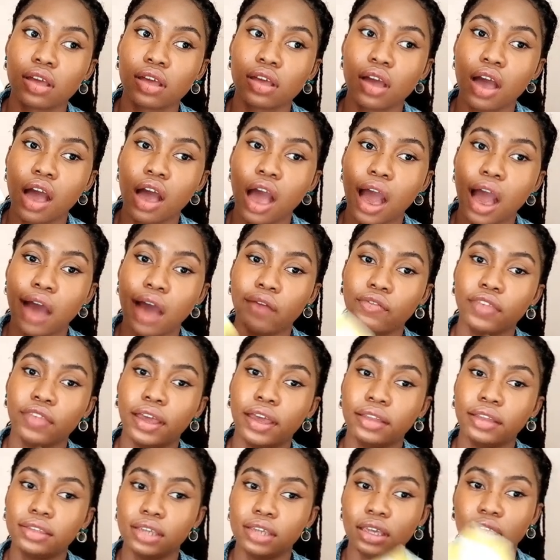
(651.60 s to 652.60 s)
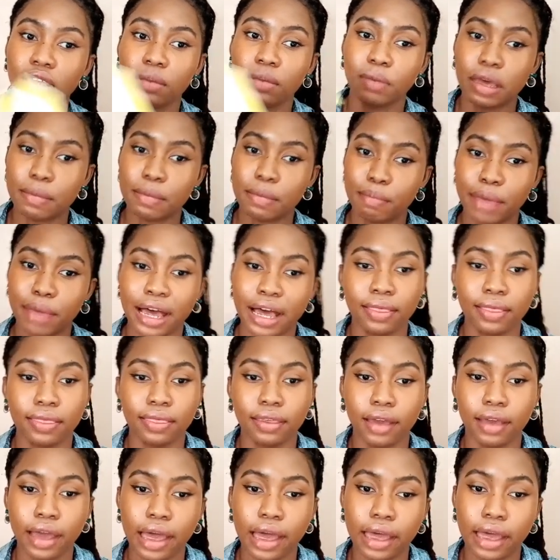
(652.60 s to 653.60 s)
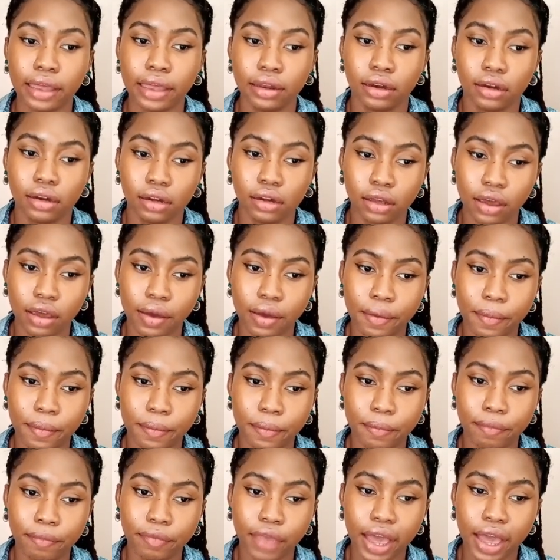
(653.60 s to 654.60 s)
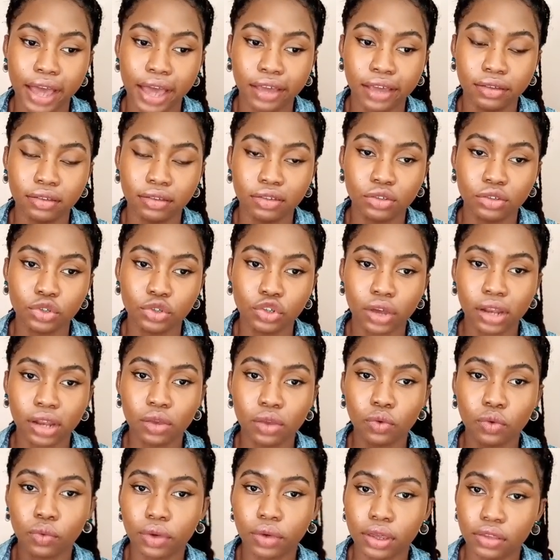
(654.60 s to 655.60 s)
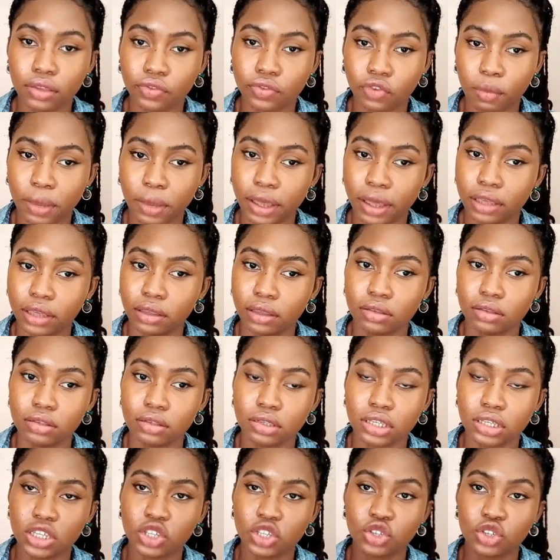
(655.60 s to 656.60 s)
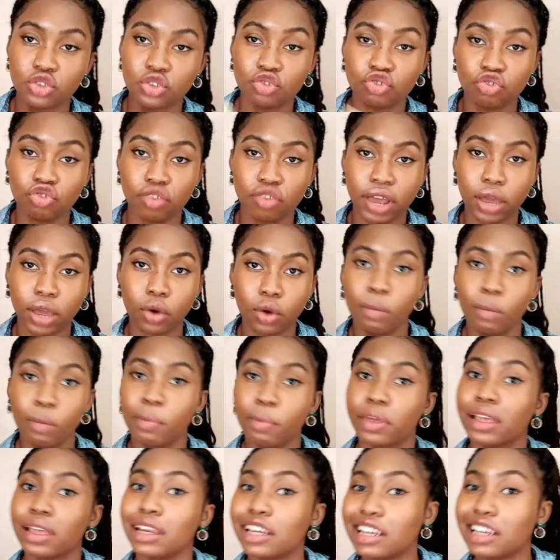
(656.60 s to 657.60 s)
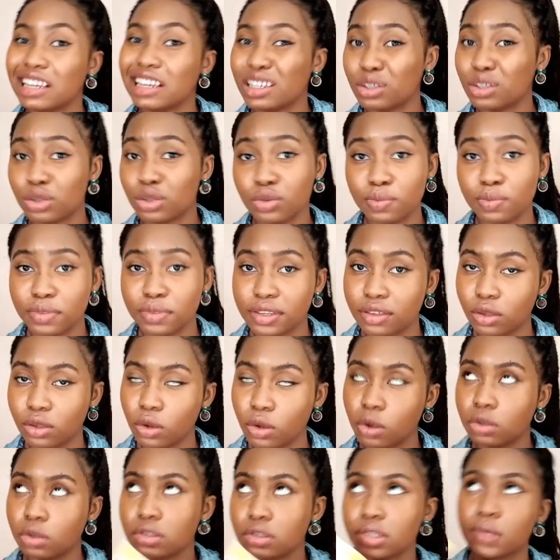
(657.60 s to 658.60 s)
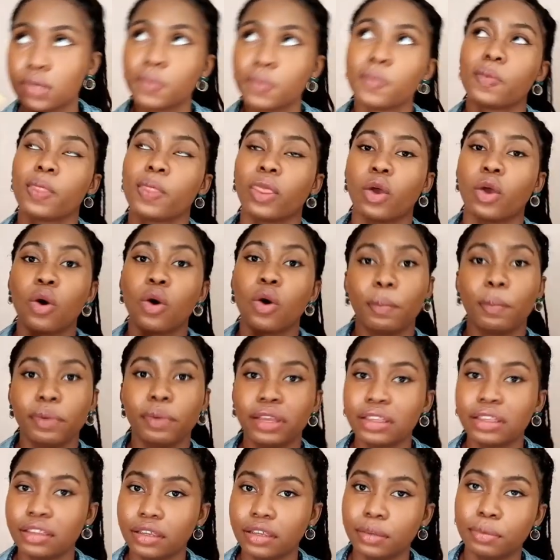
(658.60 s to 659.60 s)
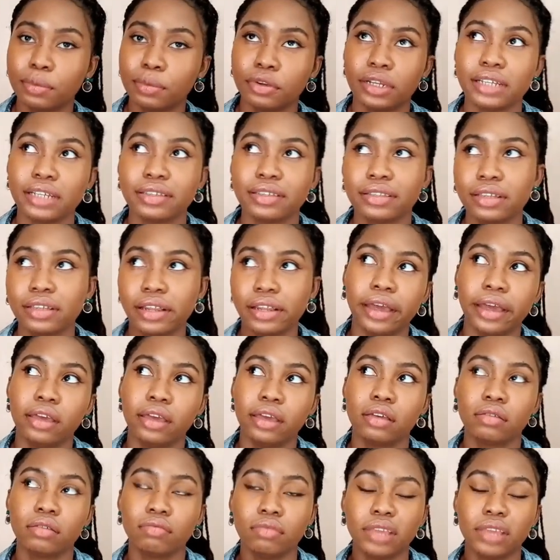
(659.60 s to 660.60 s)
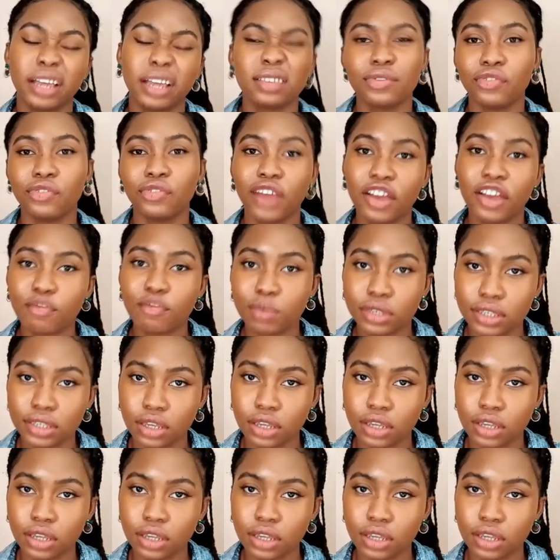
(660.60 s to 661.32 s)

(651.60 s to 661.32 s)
after taking my bath, and I usually wait for my skin to dry up a little bit, not completely, but let's say like 95%